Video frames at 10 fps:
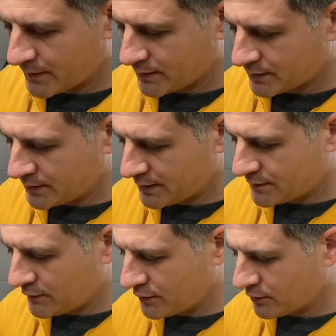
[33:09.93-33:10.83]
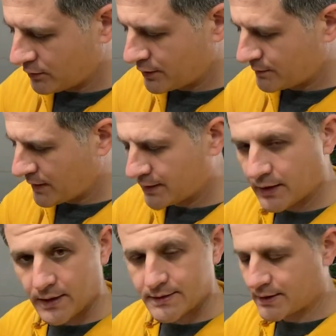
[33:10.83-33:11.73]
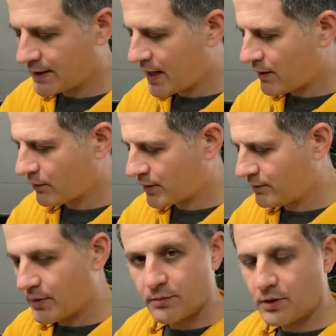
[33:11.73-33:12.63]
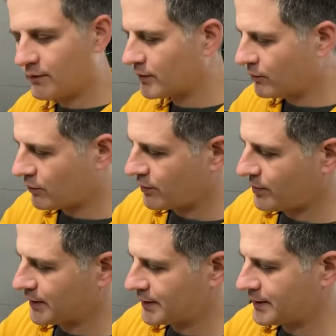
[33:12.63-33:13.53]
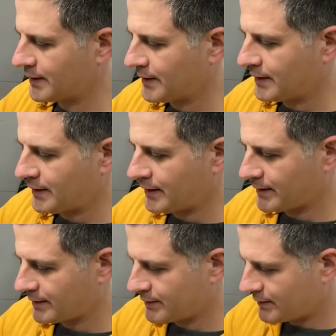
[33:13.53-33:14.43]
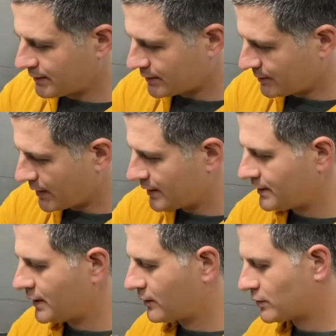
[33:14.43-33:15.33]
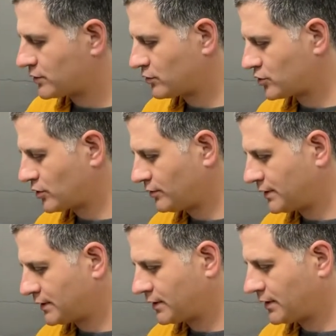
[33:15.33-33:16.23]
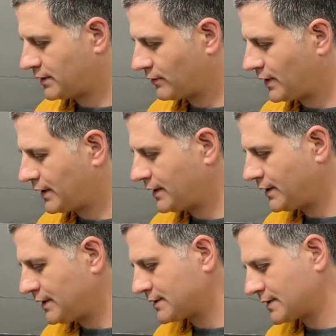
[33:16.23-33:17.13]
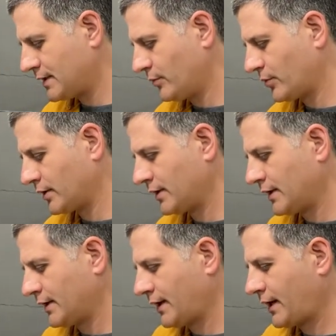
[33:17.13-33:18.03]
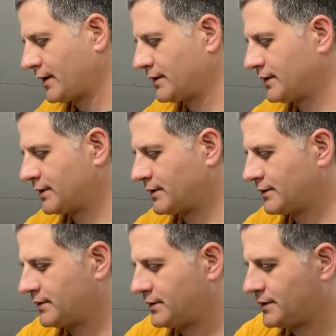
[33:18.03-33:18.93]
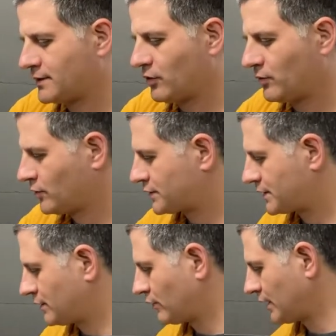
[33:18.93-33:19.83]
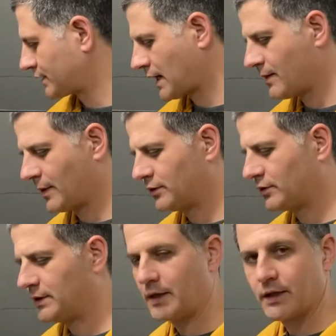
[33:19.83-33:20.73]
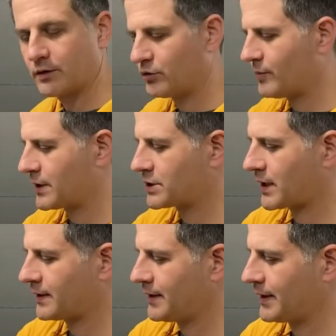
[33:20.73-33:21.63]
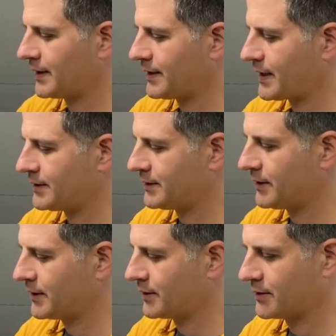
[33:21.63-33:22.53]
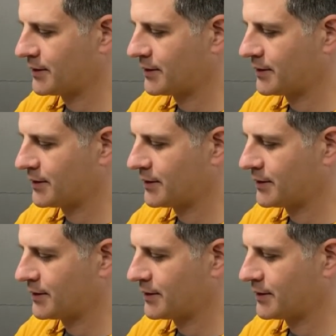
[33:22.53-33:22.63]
this video, it might last an hour, maybe even more, but my idea was to show that it really is simple and it's almost in real time. I don't think I'll do much cutting and editing